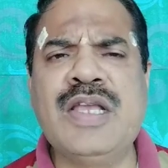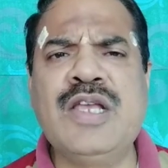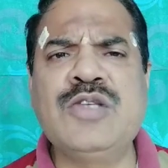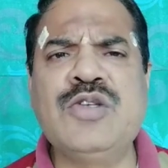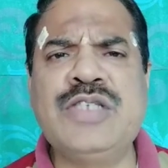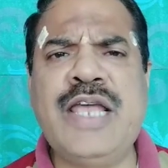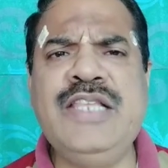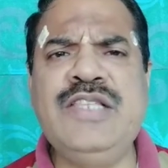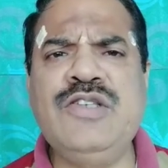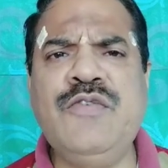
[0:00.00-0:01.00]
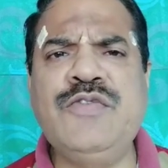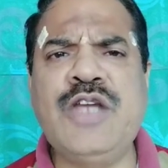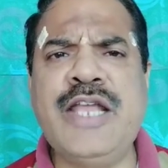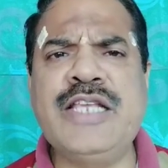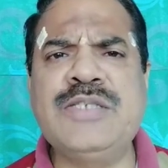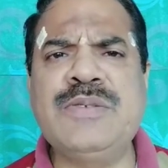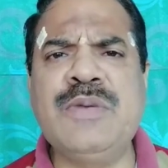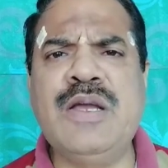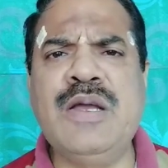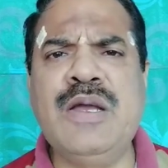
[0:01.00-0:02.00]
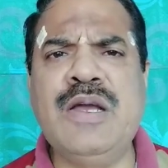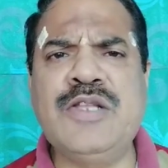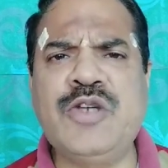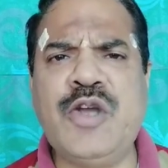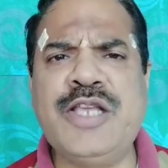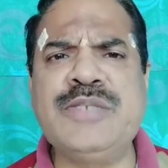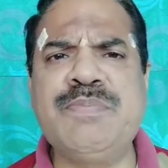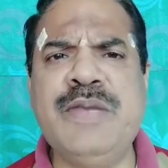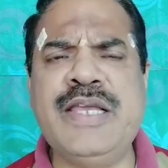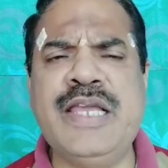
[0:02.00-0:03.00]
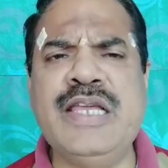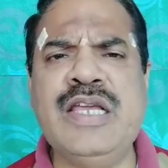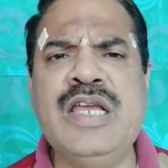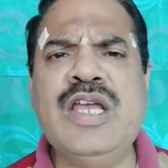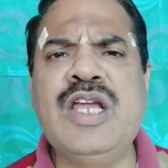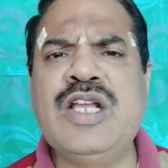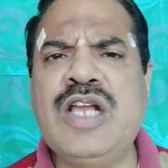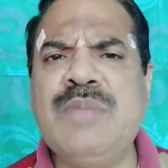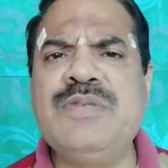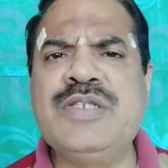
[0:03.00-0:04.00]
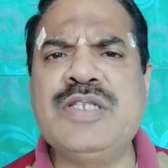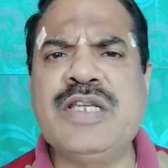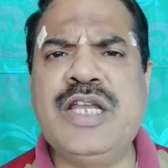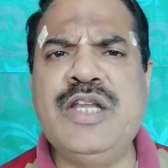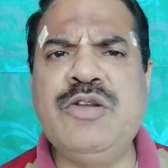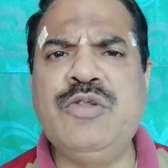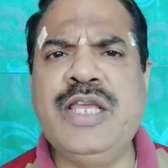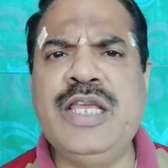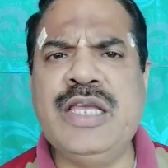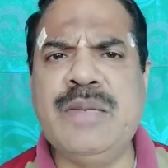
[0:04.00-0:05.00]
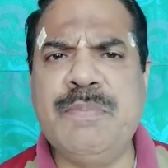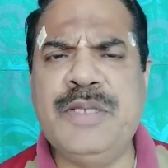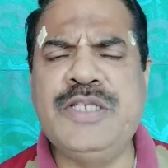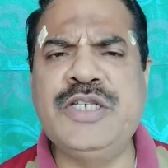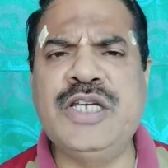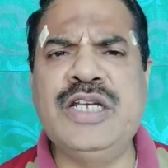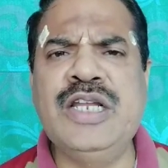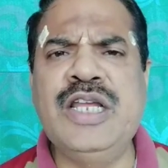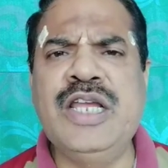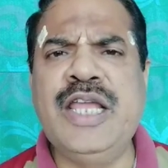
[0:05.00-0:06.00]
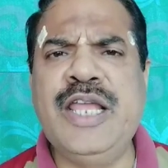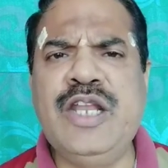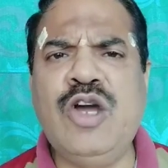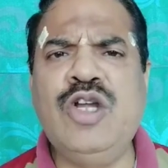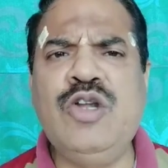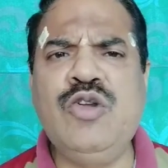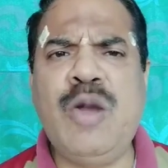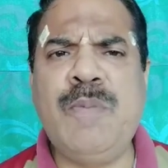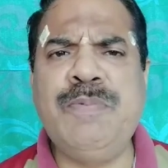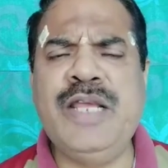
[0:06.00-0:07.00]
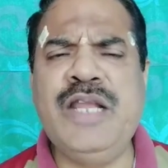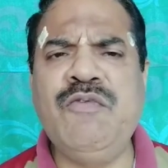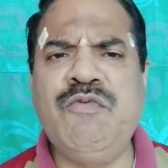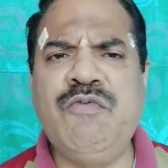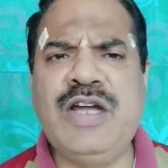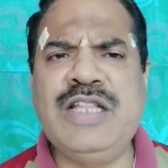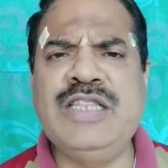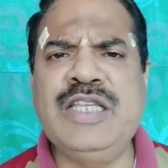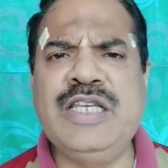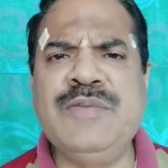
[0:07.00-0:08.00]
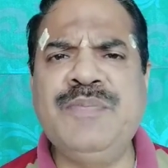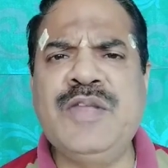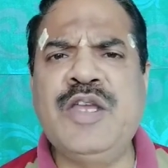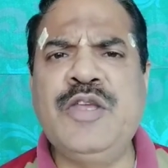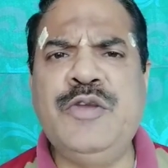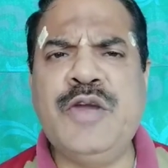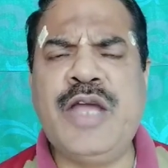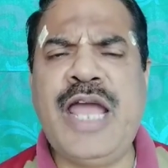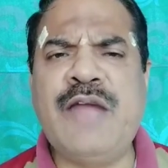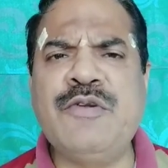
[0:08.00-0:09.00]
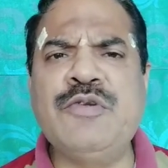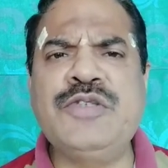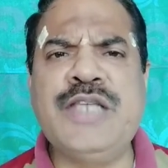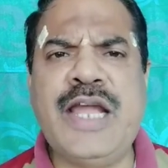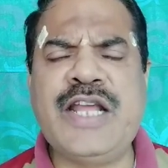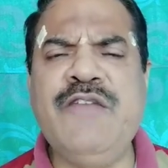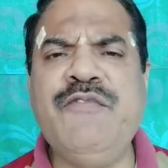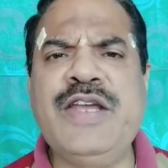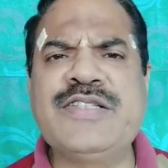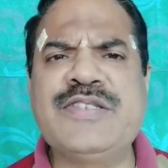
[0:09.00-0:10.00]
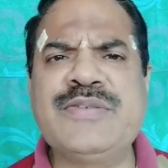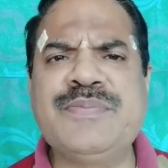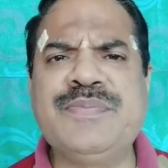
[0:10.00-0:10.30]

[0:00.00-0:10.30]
So science of choice making comes into the picture. In order to obtain one thing, you have to sacrifice